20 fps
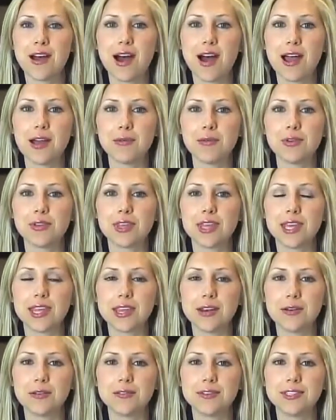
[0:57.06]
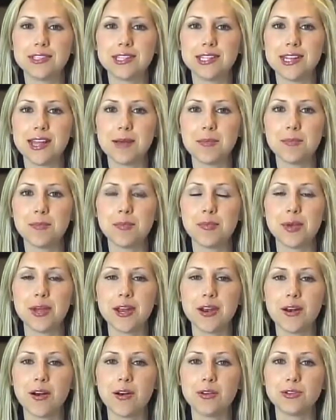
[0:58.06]
I will kick it over to them,
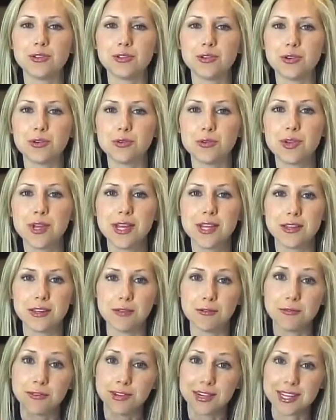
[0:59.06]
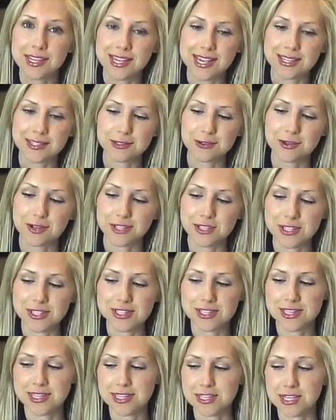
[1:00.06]
but also don't forget to ask
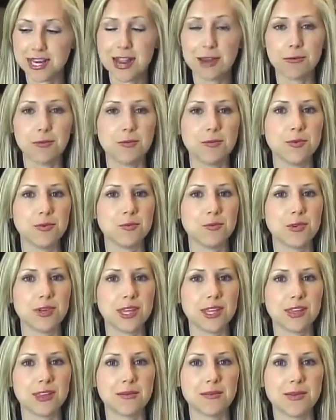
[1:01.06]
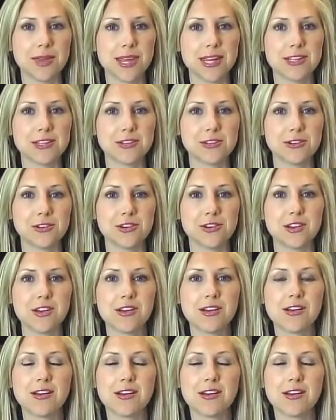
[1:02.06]
questions in the chat room and we'll get them answered